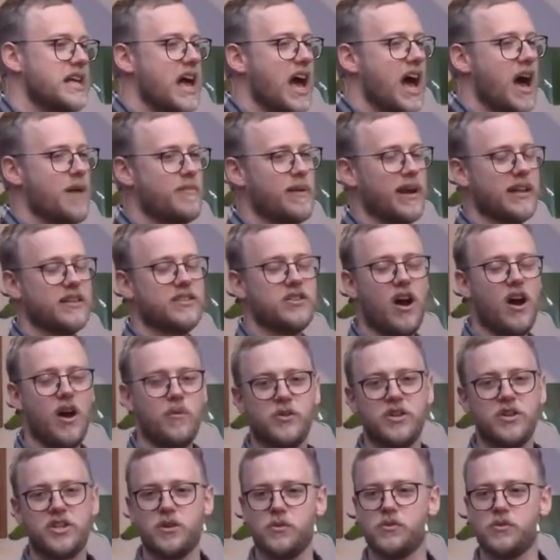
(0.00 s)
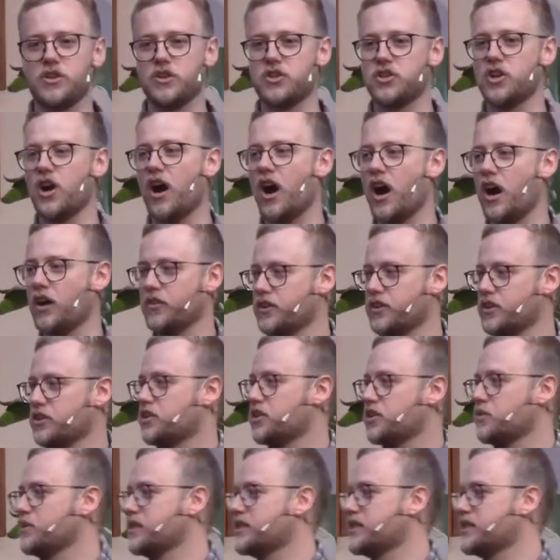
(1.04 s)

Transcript: about a time when she was a child and she was